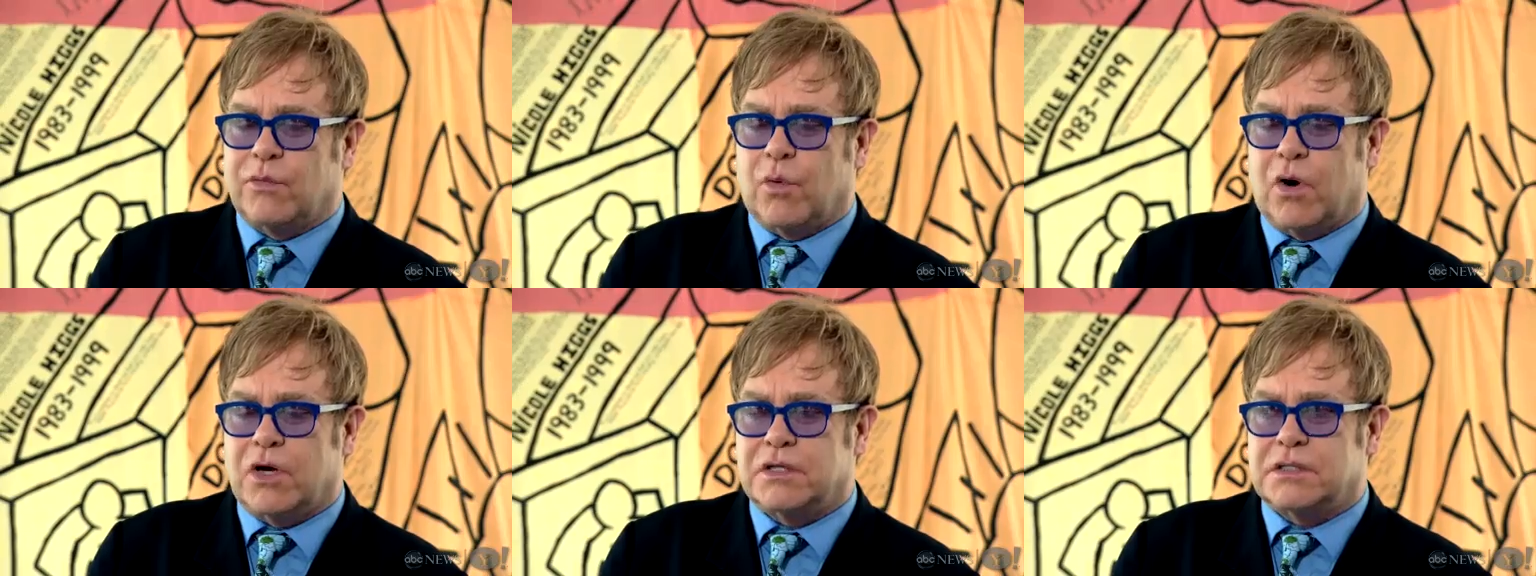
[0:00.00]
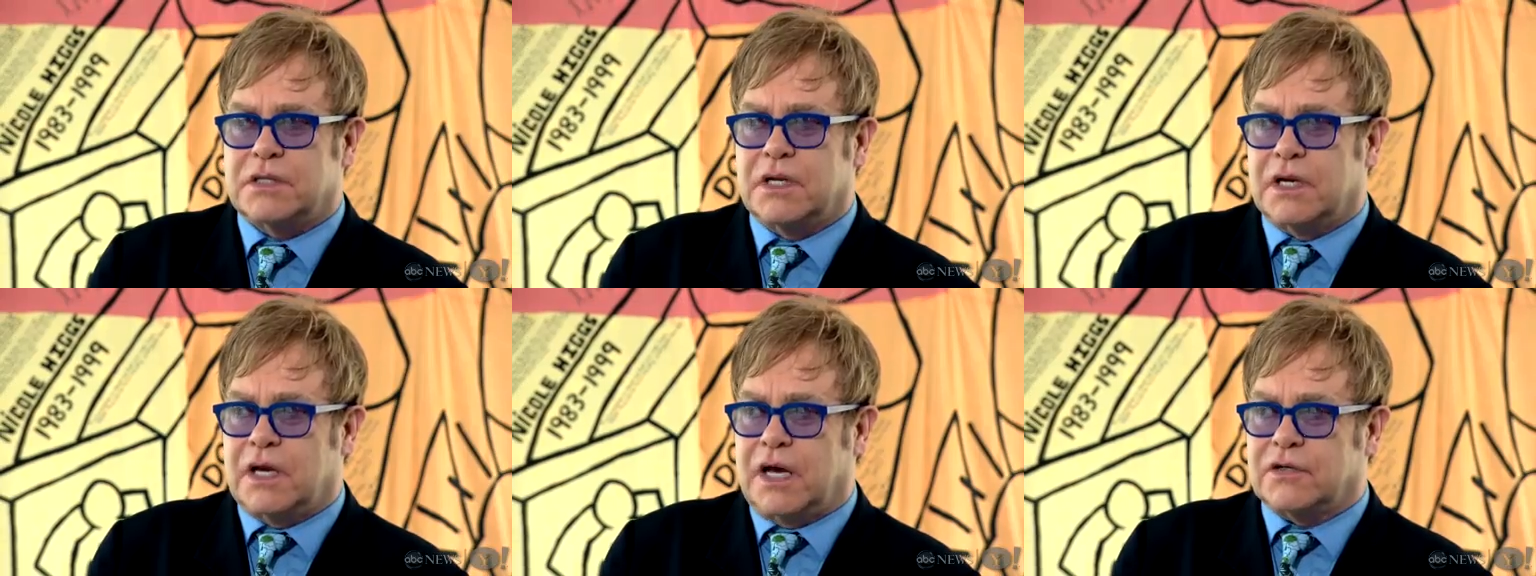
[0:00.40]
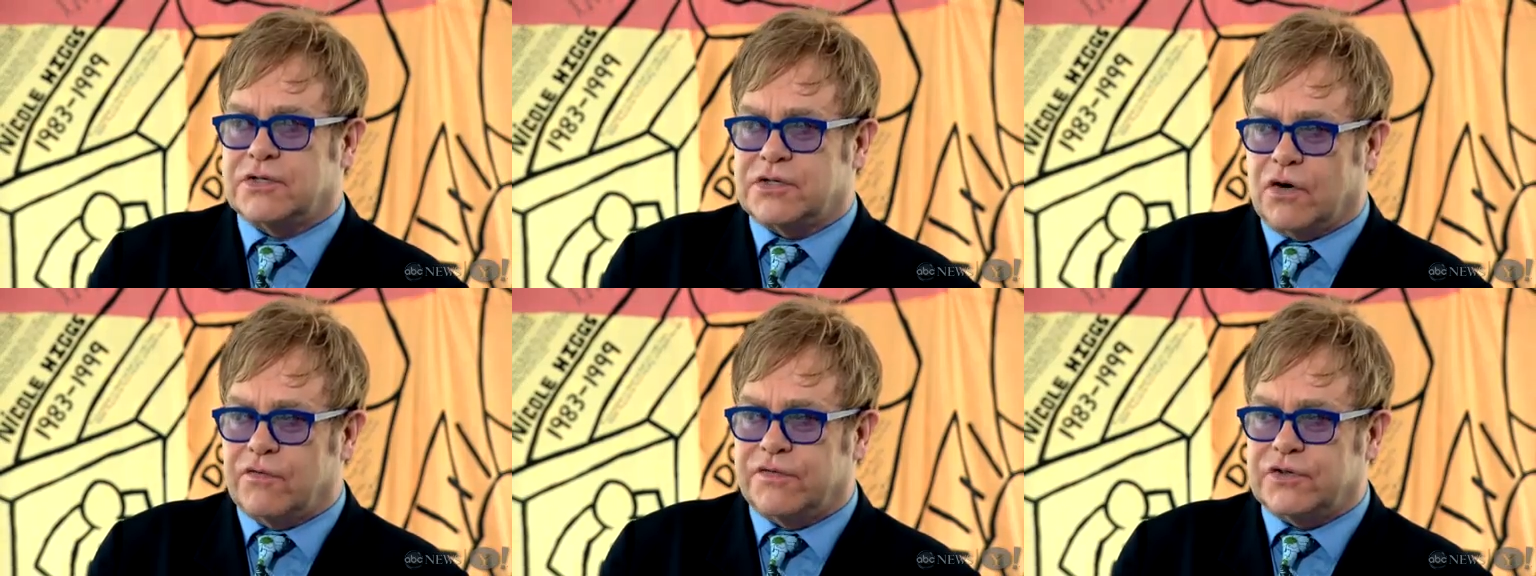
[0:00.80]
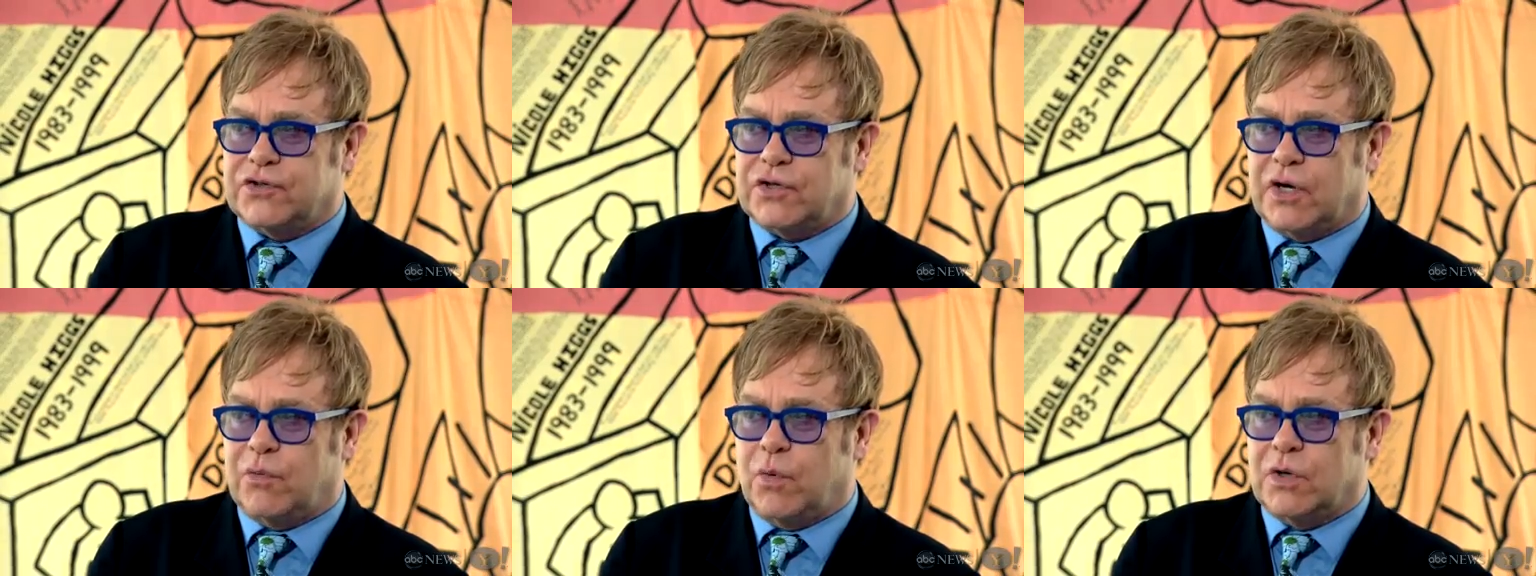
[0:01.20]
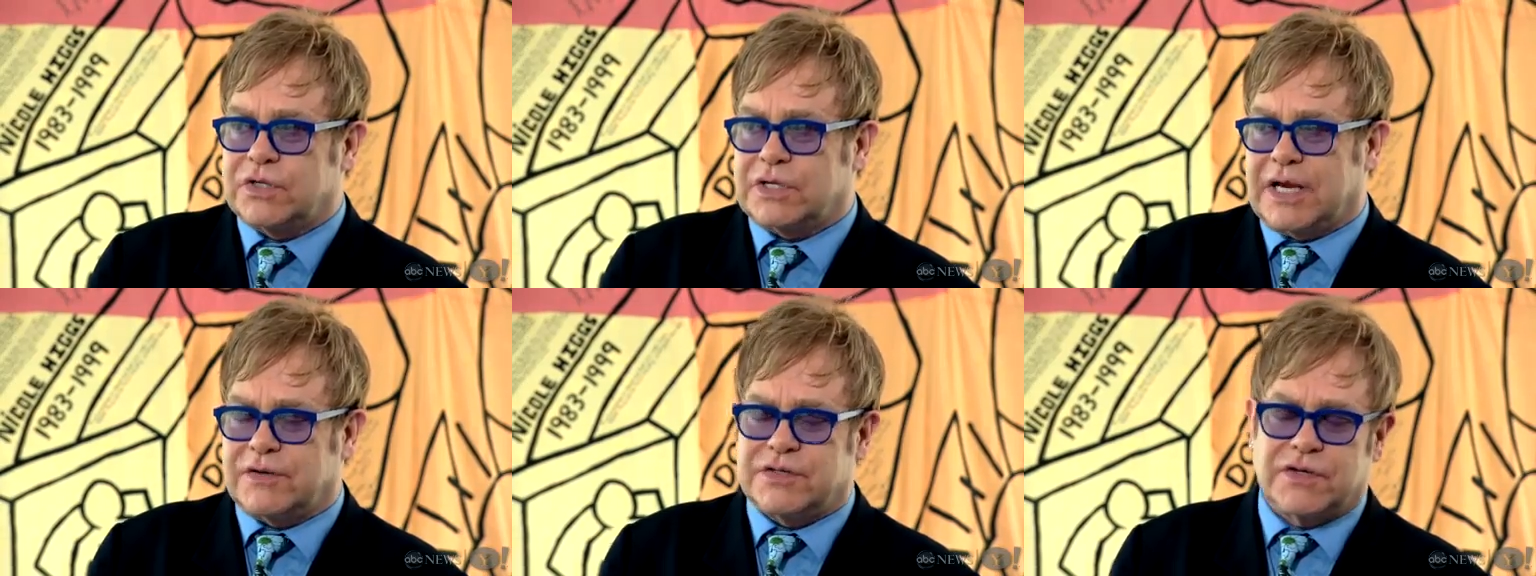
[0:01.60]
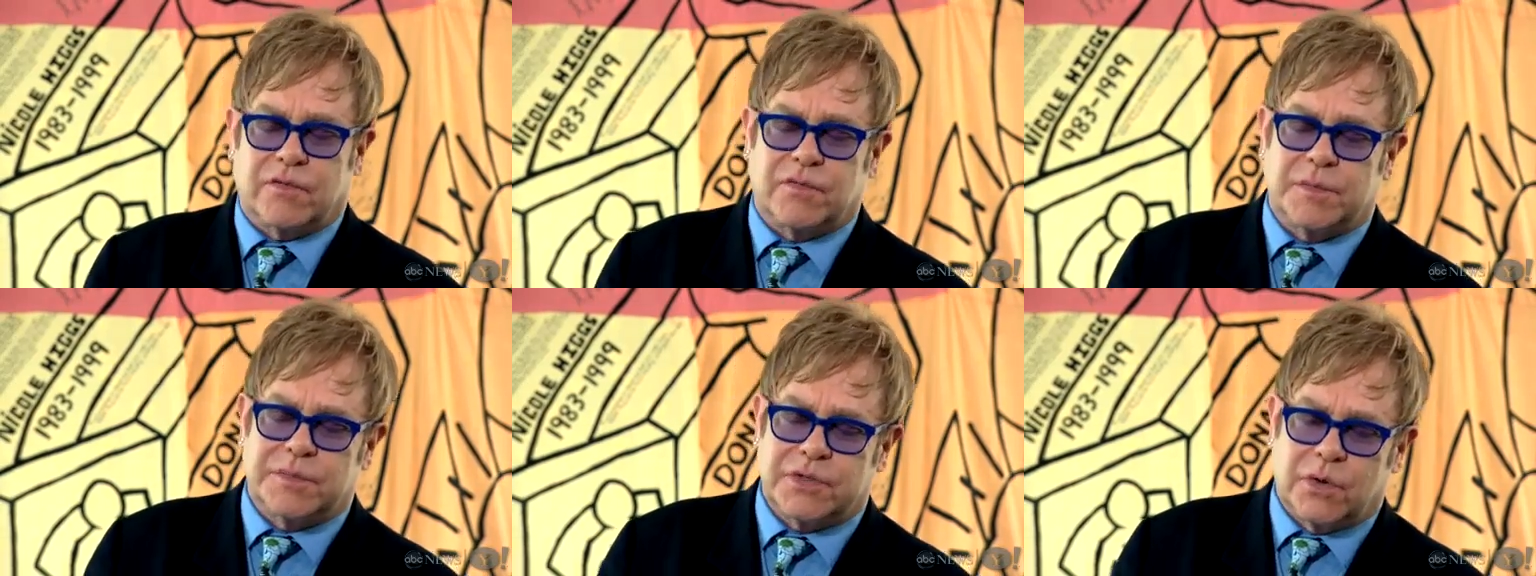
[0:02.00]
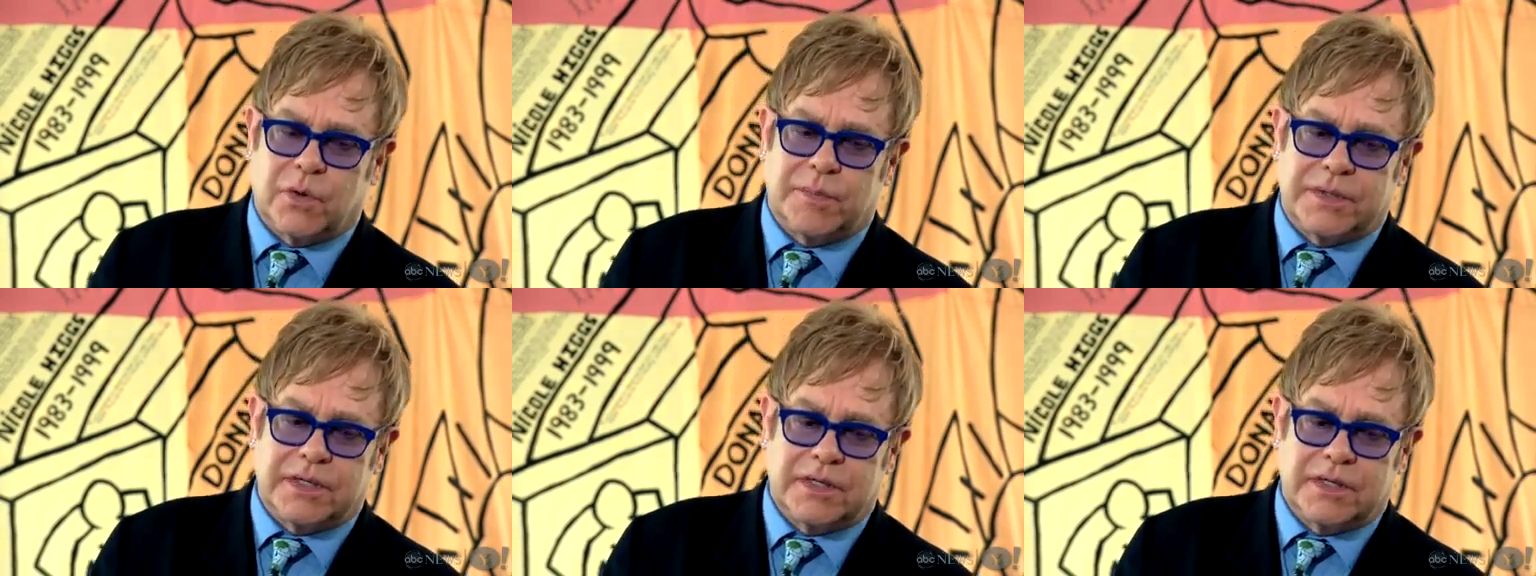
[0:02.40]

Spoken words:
it was, how selfish I was, how self-absorbed.